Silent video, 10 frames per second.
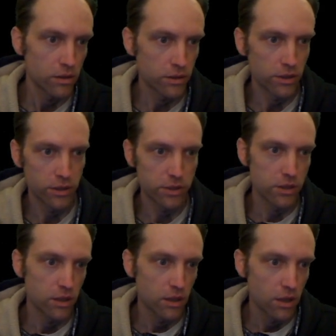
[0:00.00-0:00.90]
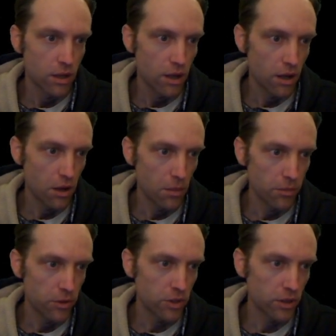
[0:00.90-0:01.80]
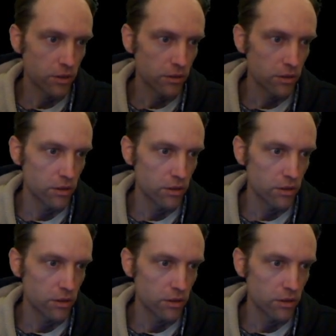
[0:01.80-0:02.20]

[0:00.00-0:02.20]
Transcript: There it is. Um, you can